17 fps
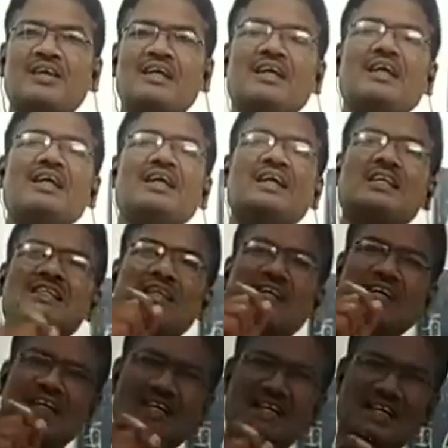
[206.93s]
In a
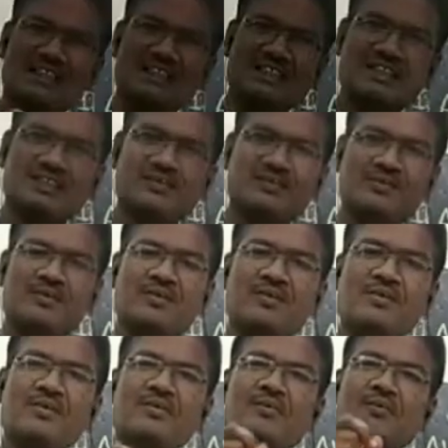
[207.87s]
sentence,
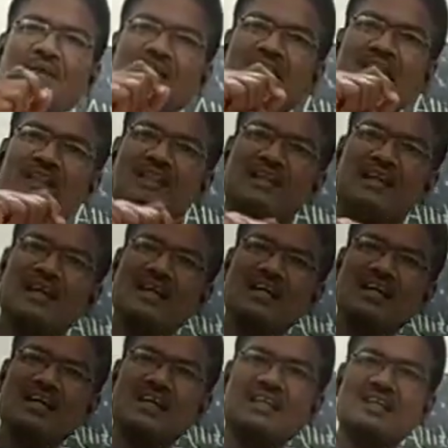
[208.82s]
when
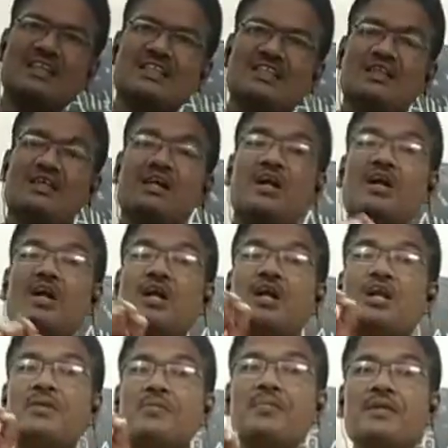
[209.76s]
there is a
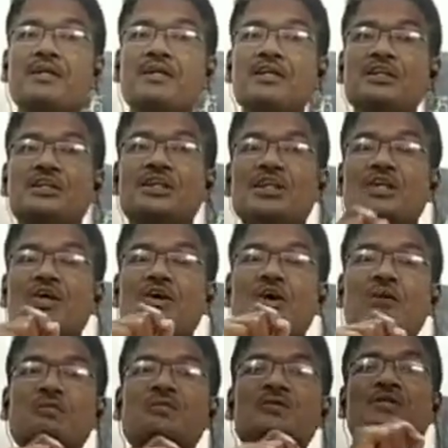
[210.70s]
repetition
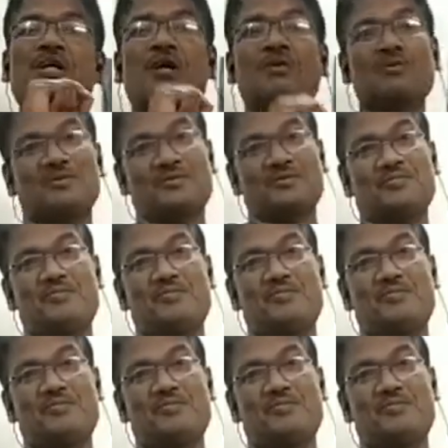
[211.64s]
of sound,